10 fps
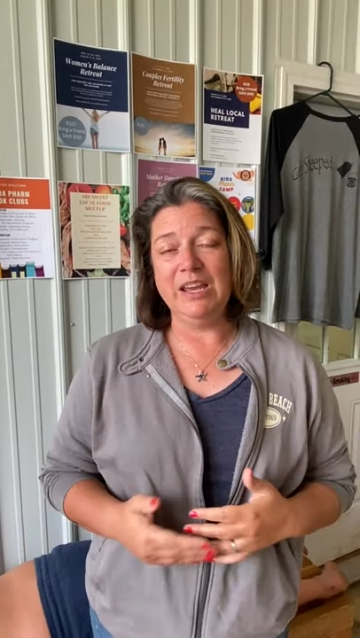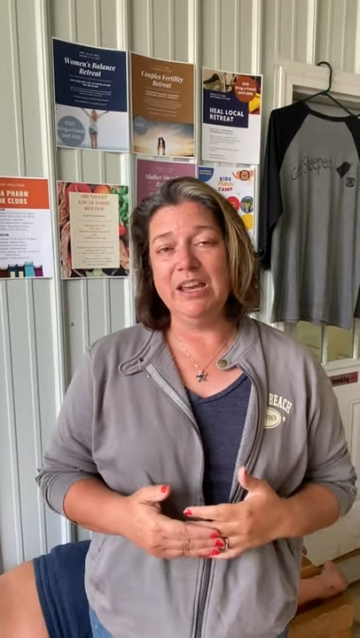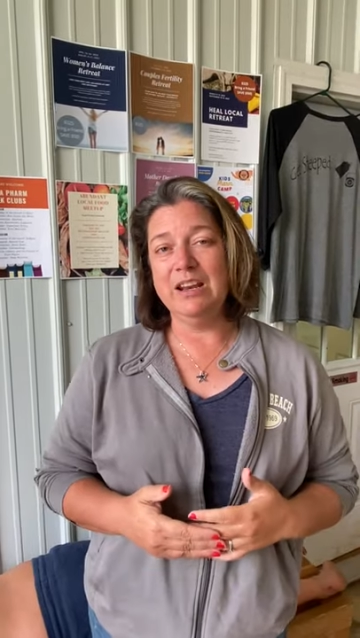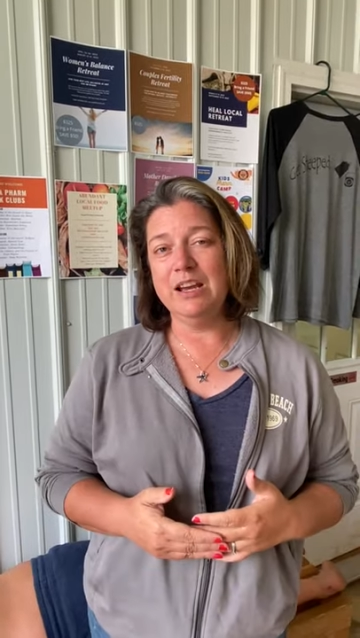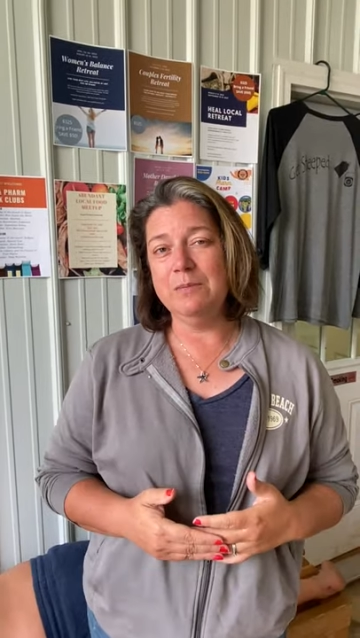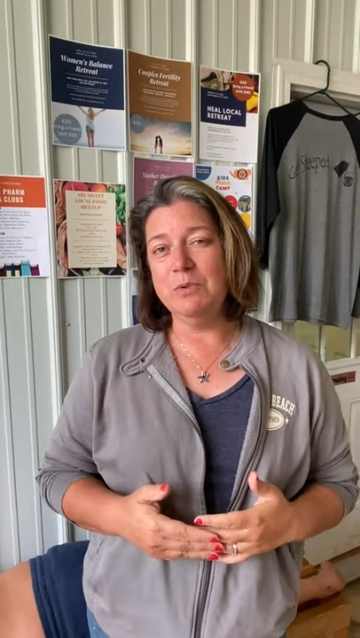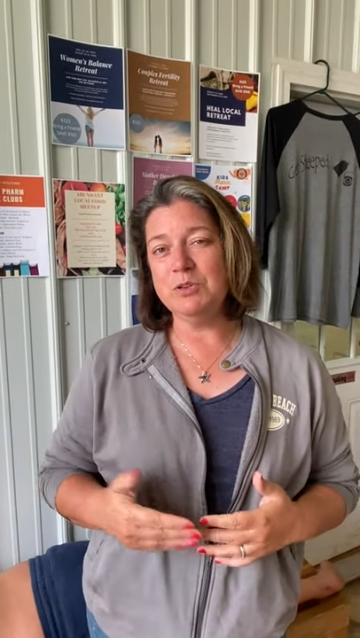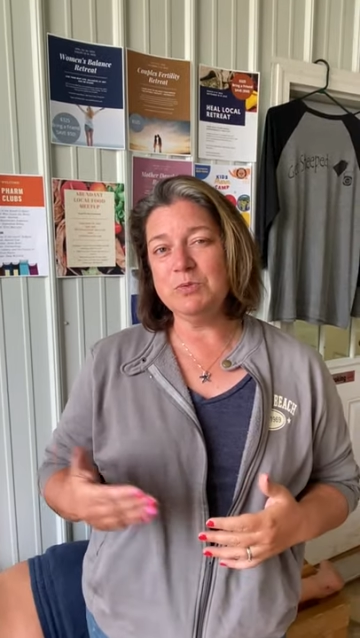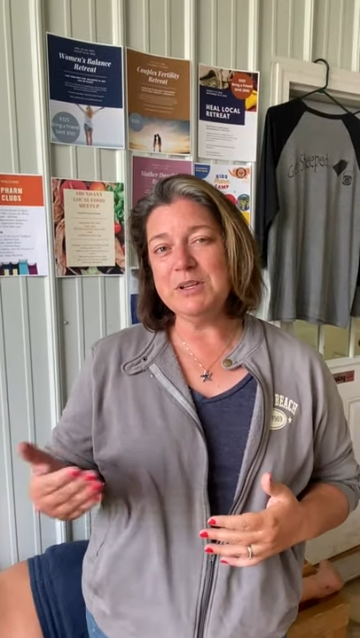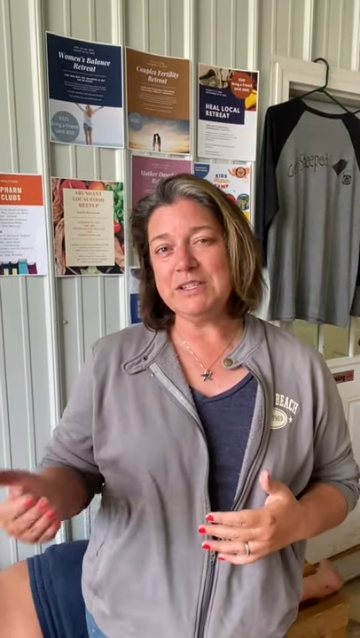And I
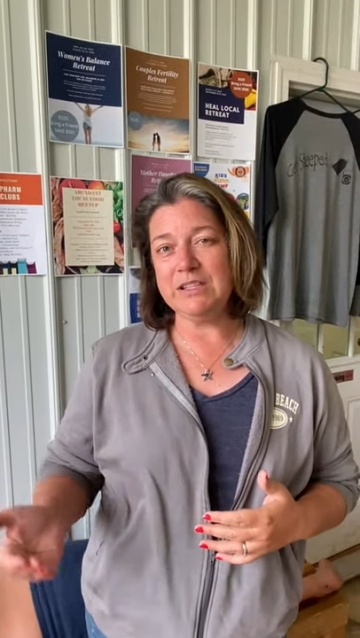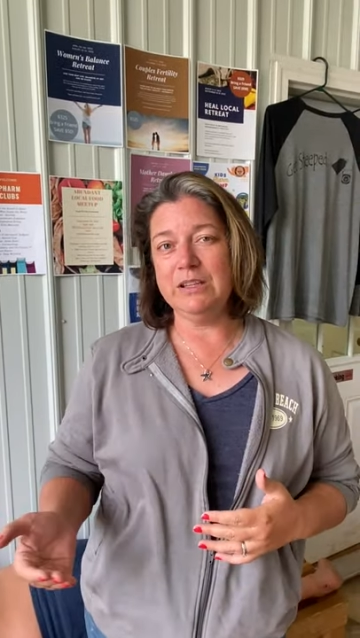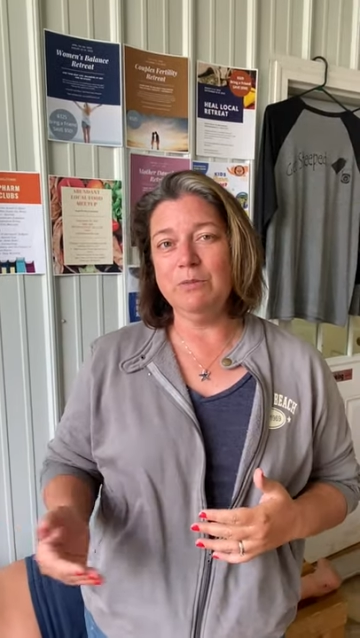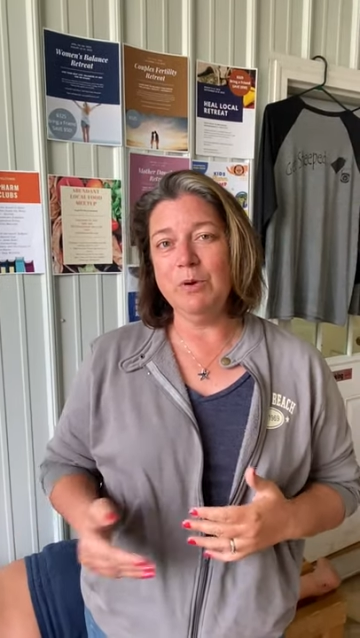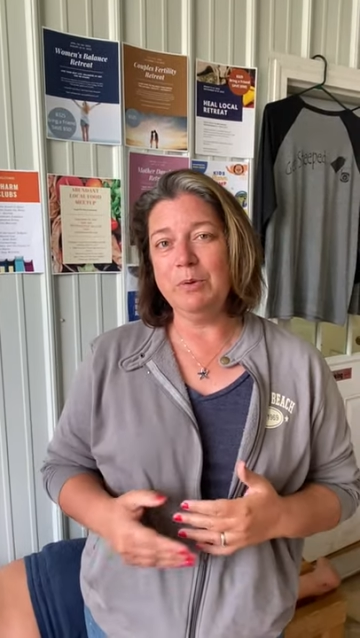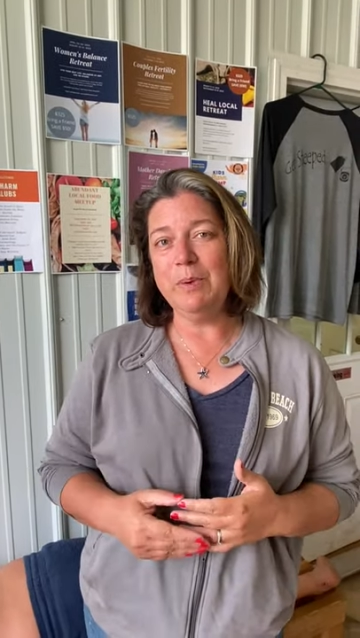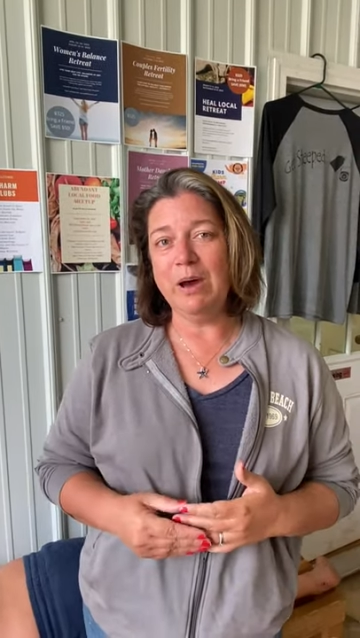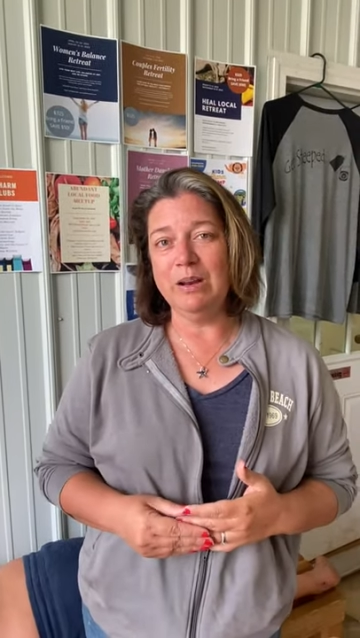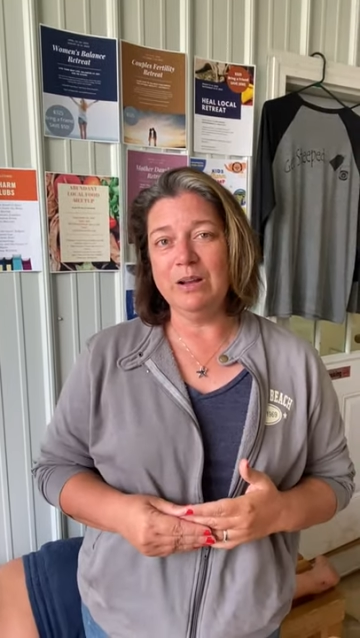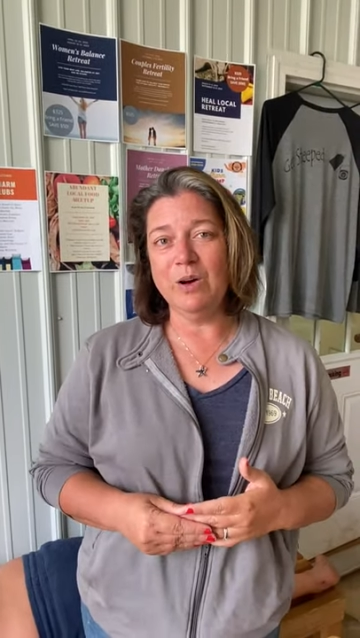most recently wrote
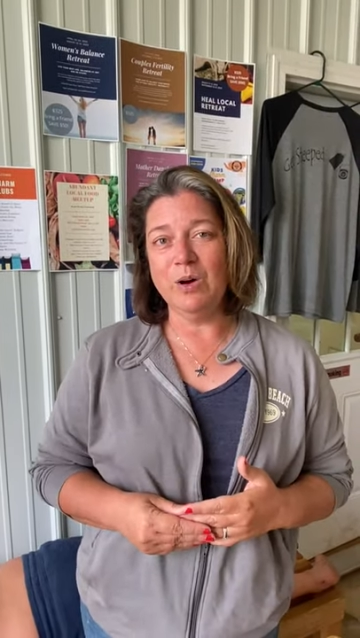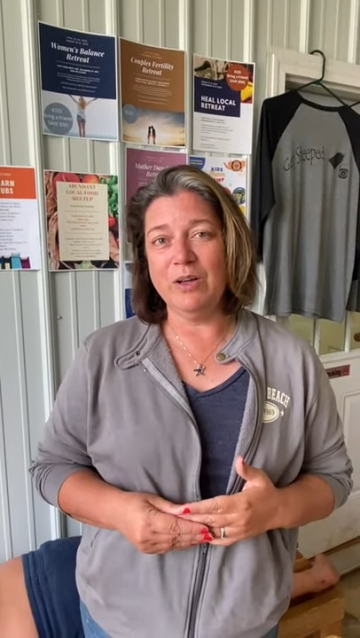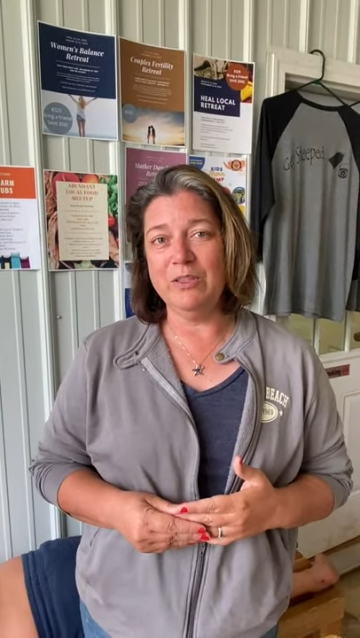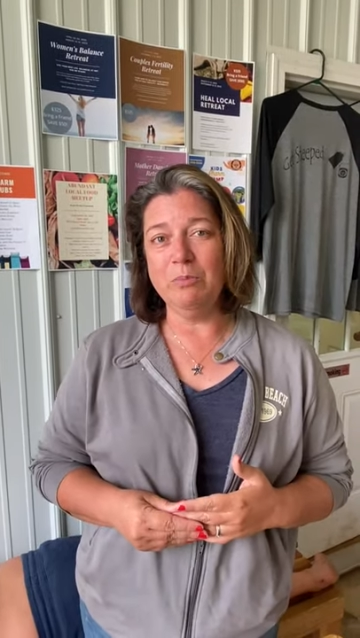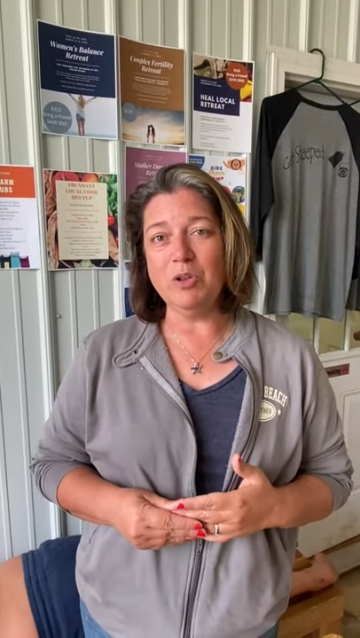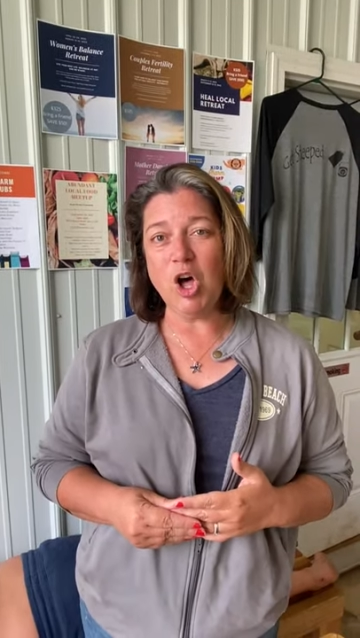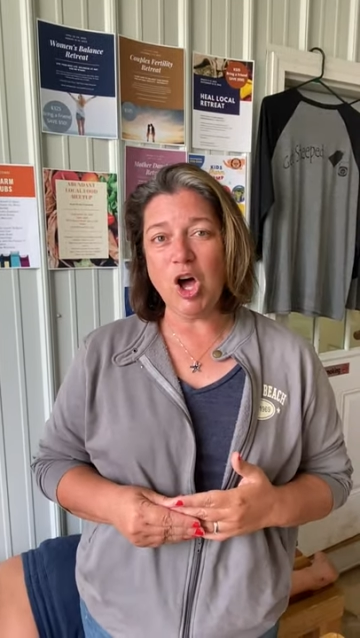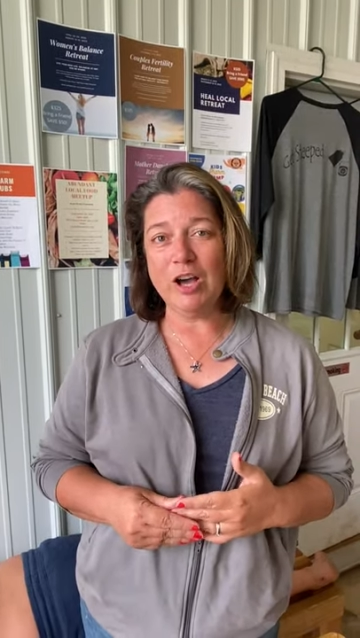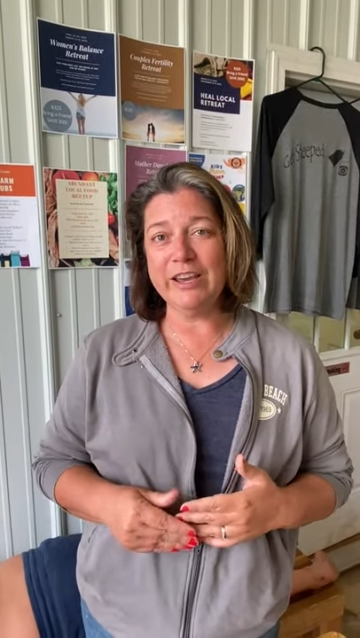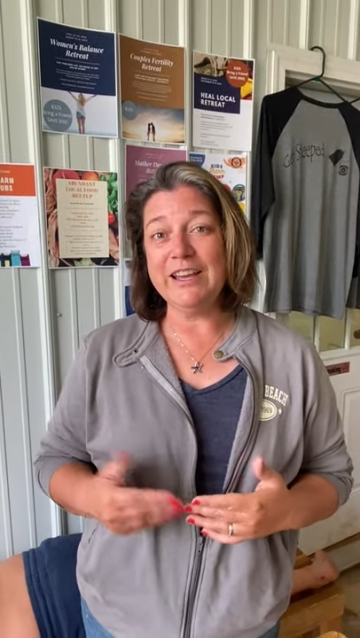about it on the
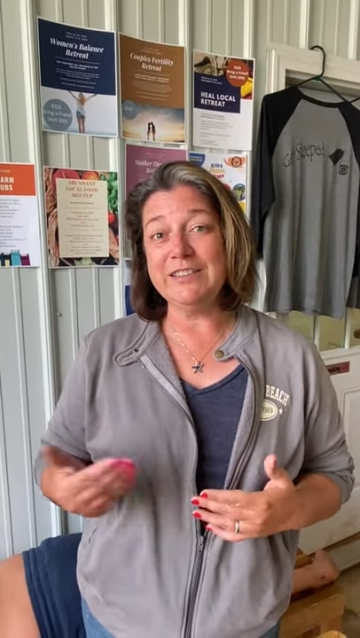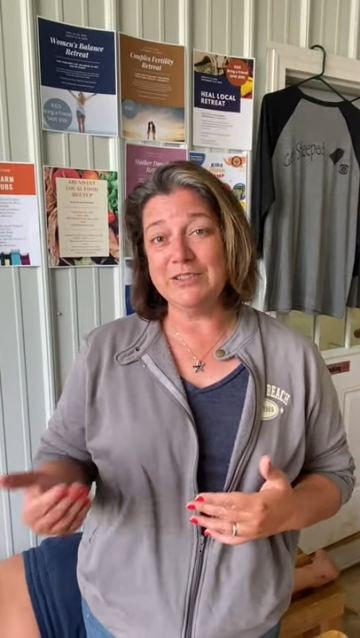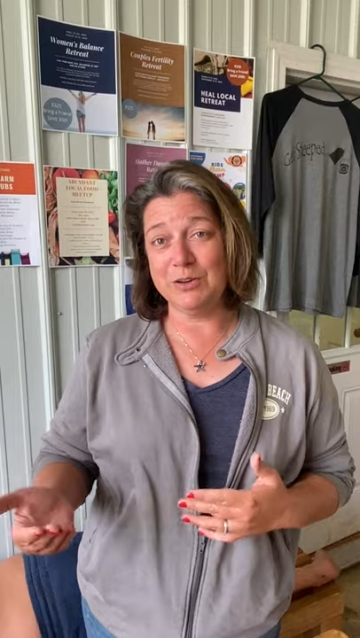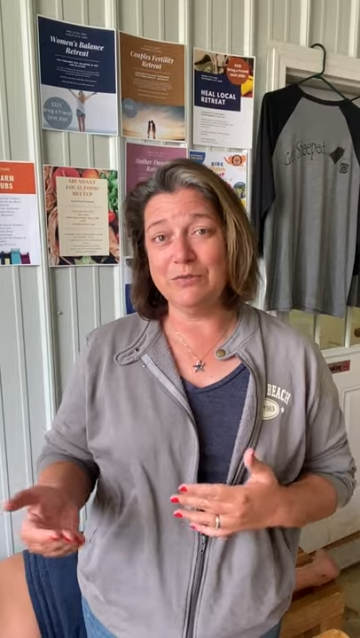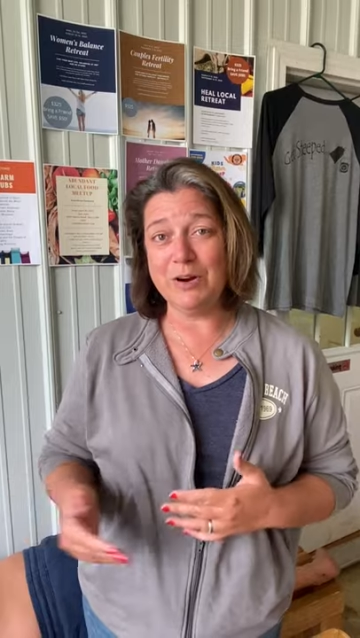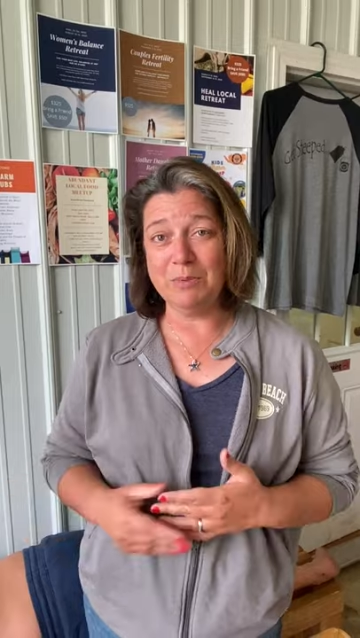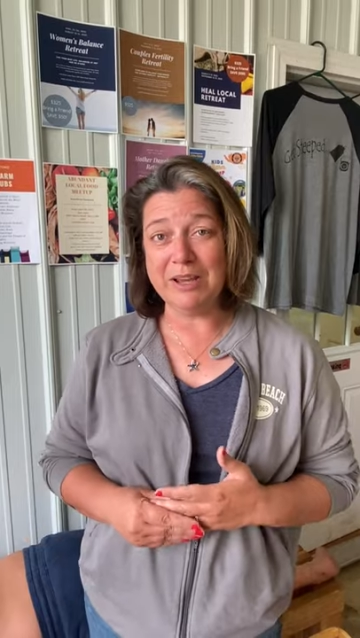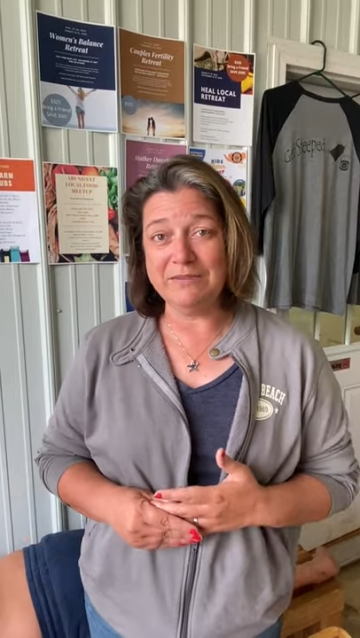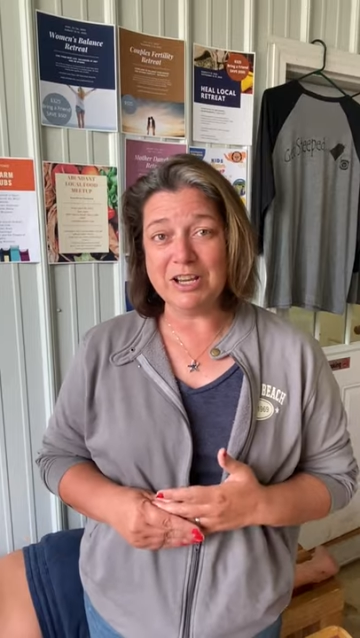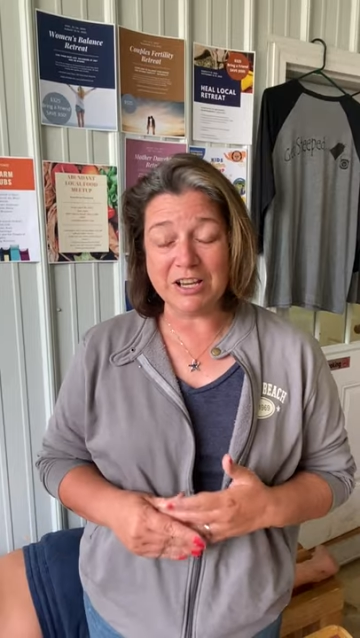blog at
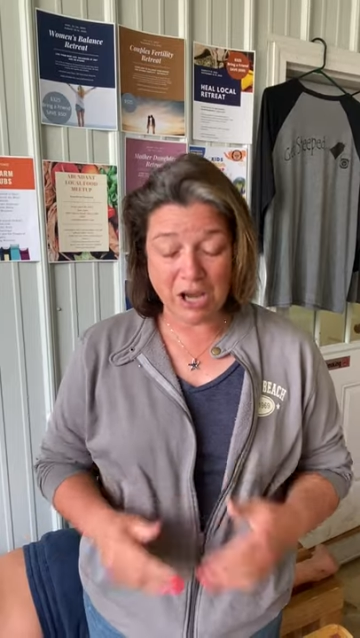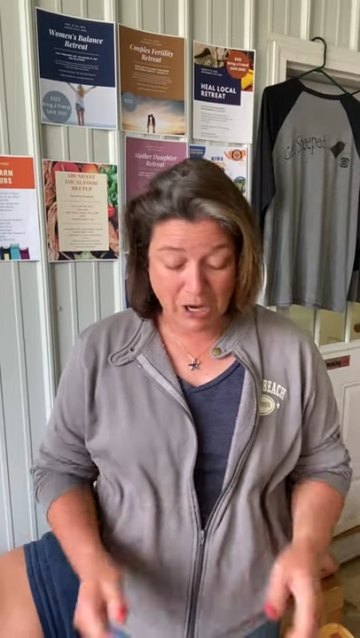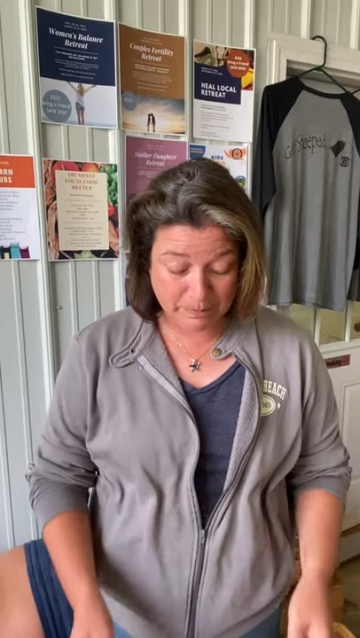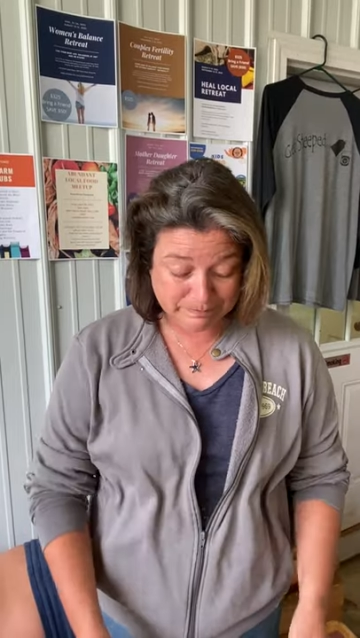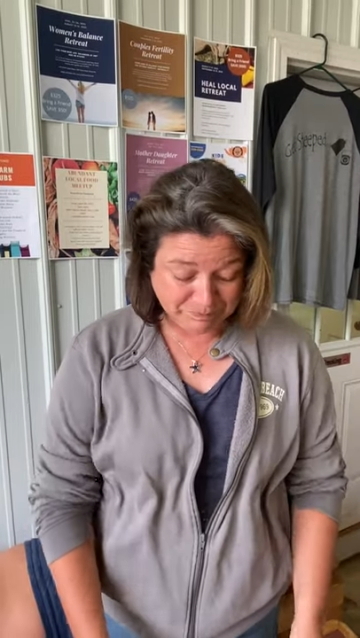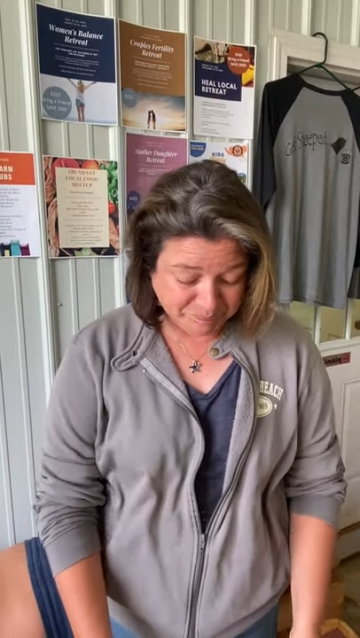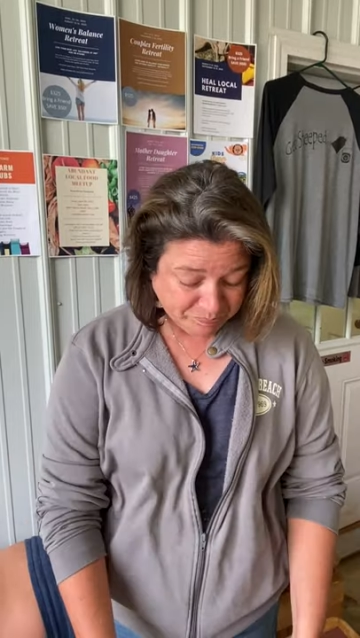sodafarmlife.com.